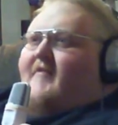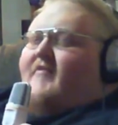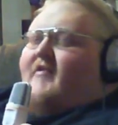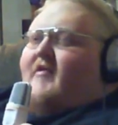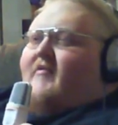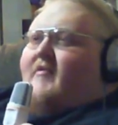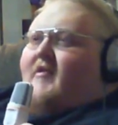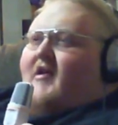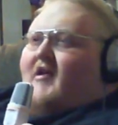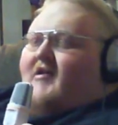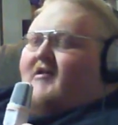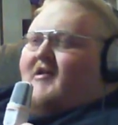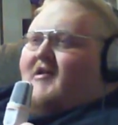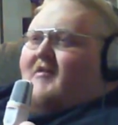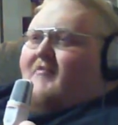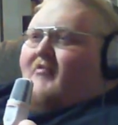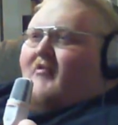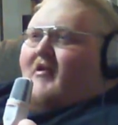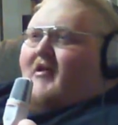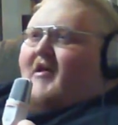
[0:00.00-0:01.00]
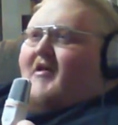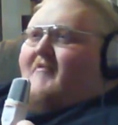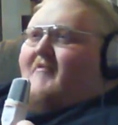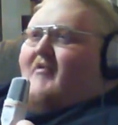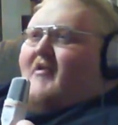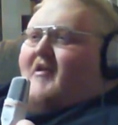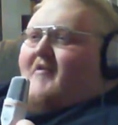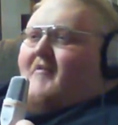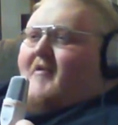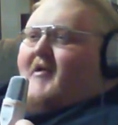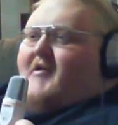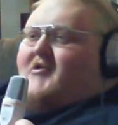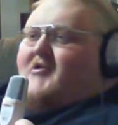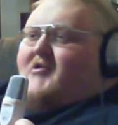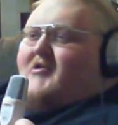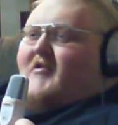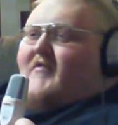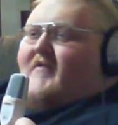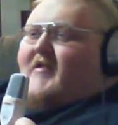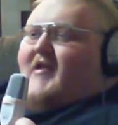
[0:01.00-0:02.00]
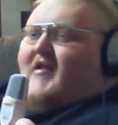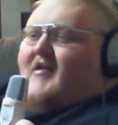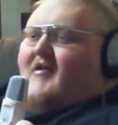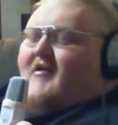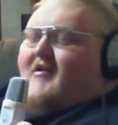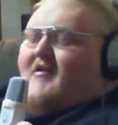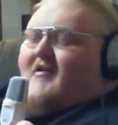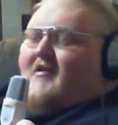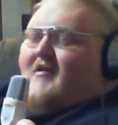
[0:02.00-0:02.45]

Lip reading: that we all need to play and play Monsters of Geek.